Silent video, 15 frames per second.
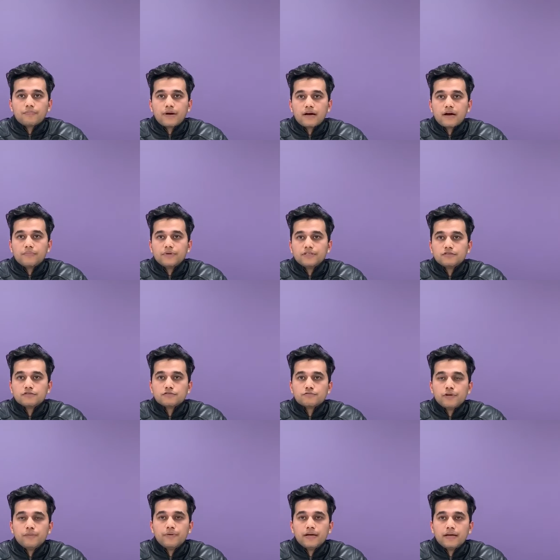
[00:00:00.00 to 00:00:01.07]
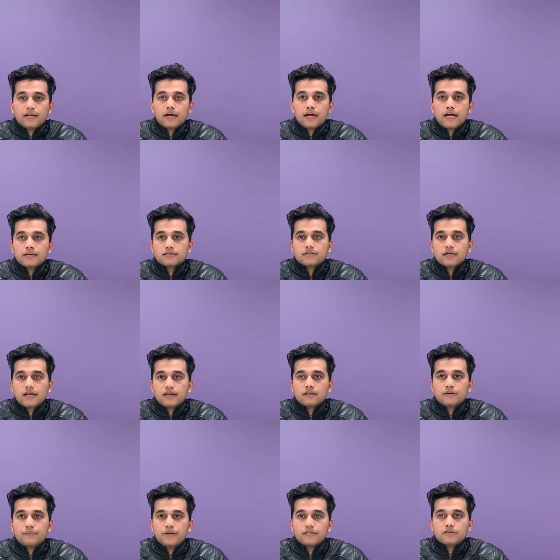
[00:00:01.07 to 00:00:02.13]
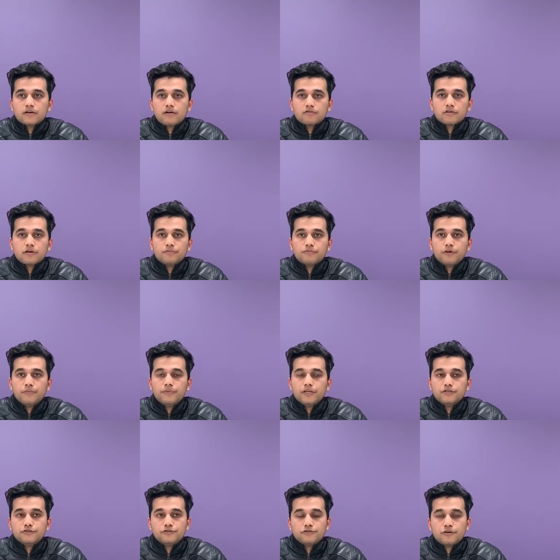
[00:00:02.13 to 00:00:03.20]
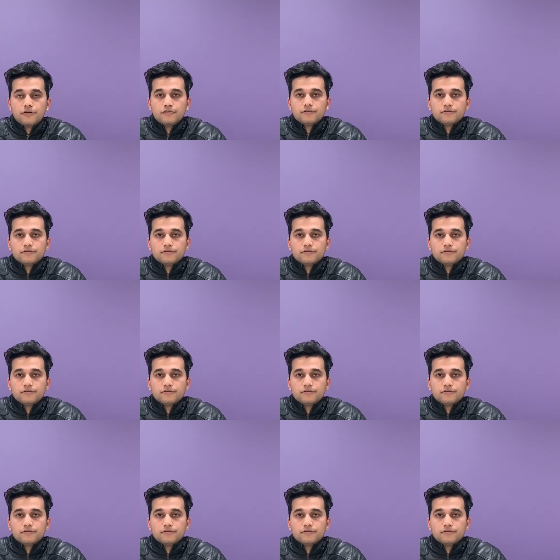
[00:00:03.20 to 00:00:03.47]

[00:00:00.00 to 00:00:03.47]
parameters will be analyzed and the better outcome will be ensured.